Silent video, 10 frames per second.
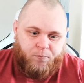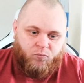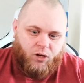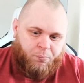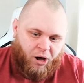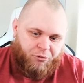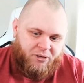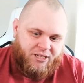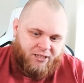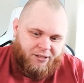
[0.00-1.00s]
apart from he
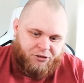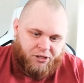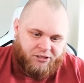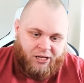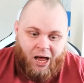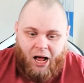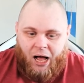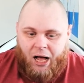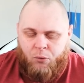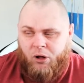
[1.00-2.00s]
did leave Chelsea.
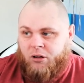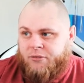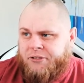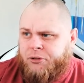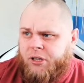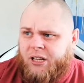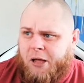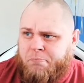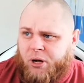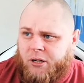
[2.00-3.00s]
Well, so did
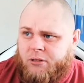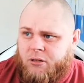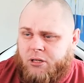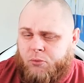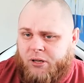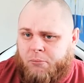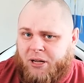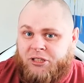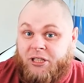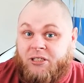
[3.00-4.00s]
Lampard. He went to
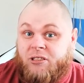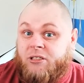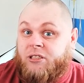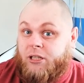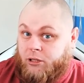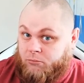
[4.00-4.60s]
Manchester City,